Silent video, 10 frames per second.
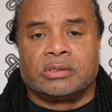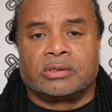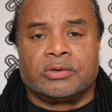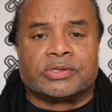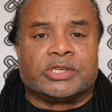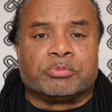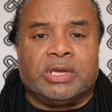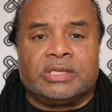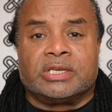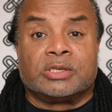Of course, his
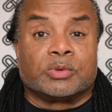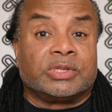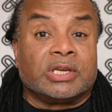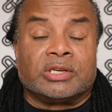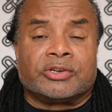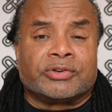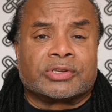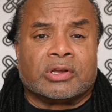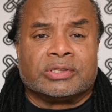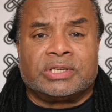meetings with dignitaries
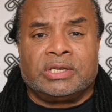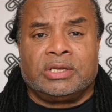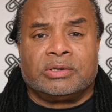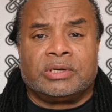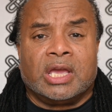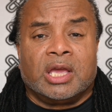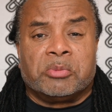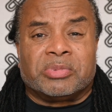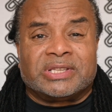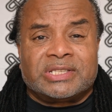continued,
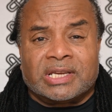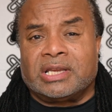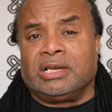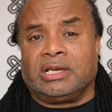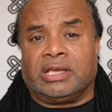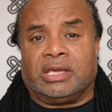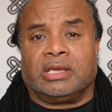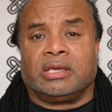particularly